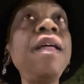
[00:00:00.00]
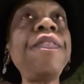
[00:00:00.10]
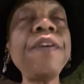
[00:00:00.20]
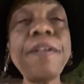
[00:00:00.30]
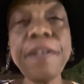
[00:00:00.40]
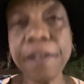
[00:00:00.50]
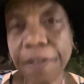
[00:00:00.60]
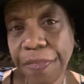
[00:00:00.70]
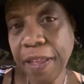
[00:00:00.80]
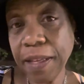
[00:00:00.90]
The
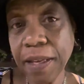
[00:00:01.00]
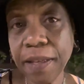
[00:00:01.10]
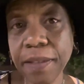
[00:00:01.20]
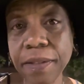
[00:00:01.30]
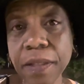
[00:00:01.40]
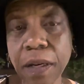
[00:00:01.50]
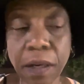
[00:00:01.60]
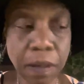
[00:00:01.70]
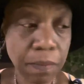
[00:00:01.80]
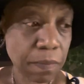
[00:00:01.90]
good thing is,
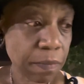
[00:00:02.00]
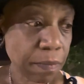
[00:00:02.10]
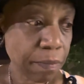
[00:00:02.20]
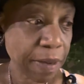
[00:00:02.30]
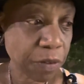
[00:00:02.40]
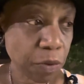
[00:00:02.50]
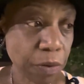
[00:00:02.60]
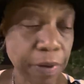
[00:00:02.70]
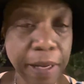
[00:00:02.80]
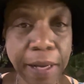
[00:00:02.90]
my
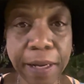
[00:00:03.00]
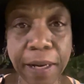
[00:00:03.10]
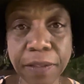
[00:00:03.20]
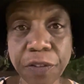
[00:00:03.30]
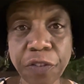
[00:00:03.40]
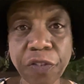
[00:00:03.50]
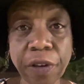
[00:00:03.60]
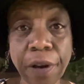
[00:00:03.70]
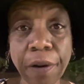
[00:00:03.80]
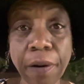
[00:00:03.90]
daughter and I got to
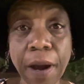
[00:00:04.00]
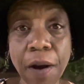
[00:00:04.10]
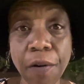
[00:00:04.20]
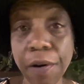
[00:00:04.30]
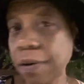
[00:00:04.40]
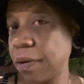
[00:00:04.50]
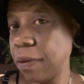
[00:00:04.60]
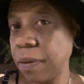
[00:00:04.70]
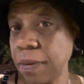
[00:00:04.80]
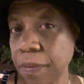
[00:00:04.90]
share our
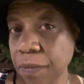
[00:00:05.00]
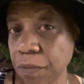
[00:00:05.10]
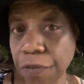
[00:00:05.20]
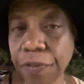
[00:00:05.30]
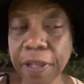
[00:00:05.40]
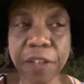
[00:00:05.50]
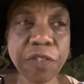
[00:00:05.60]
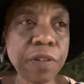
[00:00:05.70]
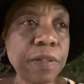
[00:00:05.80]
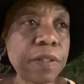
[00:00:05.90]

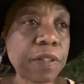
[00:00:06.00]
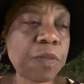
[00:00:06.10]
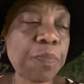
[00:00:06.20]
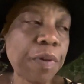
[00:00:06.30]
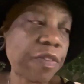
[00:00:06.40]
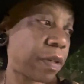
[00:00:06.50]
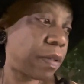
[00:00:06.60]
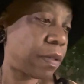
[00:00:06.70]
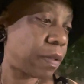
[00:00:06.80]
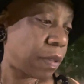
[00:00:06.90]
reflections,
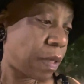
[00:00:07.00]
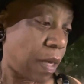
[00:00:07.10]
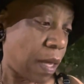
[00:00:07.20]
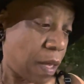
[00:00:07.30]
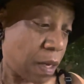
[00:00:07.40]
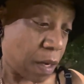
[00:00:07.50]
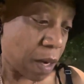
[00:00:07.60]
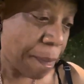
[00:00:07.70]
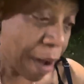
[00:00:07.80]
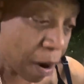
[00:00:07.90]
expressions
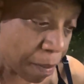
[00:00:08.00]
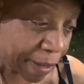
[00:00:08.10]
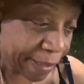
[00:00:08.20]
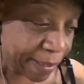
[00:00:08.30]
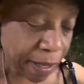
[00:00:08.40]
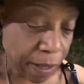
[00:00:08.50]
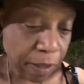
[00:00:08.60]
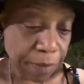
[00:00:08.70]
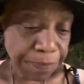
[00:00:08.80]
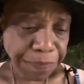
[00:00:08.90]
about my
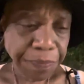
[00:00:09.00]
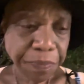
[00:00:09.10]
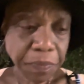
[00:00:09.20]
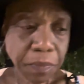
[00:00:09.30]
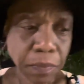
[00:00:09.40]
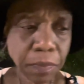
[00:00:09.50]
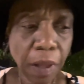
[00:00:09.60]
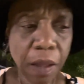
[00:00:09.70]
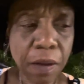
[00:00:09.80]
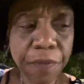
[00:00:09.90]
dad.
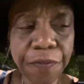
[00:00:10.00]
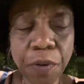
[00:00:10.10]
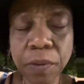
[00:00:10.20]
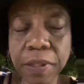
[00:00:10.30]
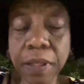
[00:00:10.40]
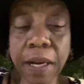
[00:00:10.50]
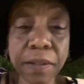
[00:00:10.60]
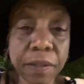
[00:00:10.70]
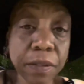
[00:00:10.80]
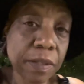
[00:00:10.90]
Folks
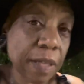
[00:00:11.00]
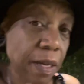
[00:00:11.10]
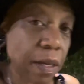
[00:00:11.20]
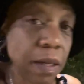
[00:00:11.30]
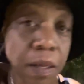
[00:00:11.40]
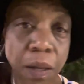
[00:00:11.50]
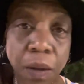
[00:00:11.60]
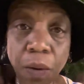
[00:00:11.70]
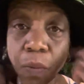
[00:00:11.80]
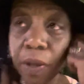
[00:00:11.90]
got to say
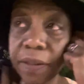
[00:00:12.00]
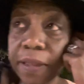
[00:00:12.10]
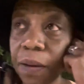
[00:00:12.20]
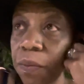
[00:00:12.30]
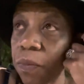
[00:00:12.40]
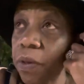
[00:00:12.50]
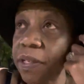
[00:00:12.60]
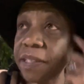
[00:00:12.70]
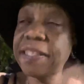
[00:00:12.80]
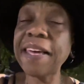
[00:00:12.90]
what they
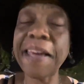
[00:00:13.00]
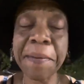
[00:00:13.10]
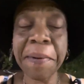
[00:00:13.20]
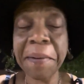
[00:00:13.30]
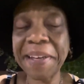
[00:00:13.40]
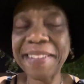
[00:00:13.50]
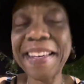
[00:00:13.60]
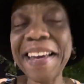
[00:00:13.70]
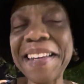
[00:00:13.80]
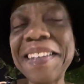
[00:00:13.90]
wanted to say about my
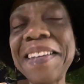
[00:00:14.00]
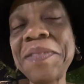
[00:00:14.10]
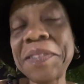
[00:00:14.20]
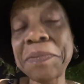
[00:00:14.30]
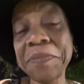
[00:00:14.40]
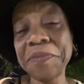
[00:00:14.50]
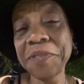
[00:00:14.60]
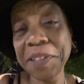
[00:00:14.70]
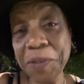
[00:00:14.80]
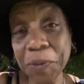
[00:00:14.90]
dad, and there was some
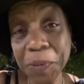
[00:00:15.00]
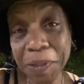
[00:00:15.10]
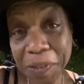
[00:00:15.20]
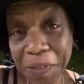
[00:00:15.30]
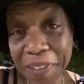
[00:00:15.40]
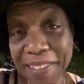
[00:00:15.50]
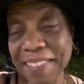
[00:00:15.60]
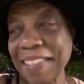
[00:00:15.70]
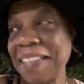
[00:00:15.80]
really cool stories.